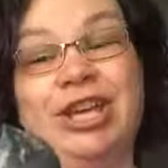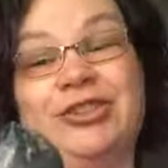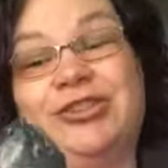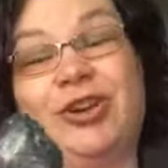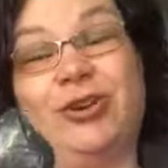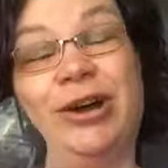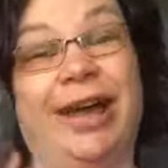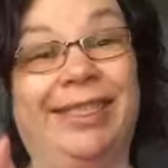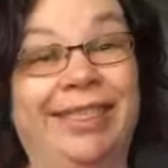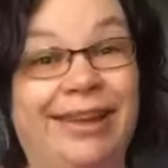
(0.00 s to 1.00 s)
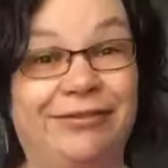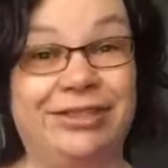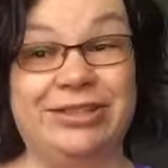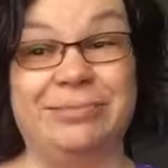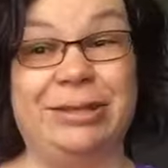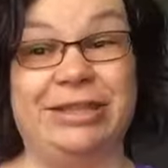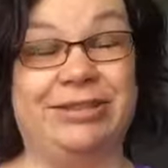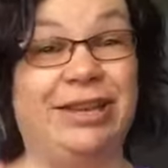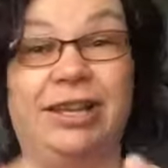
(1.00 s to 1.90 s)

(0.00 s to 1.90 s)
So I love this piece.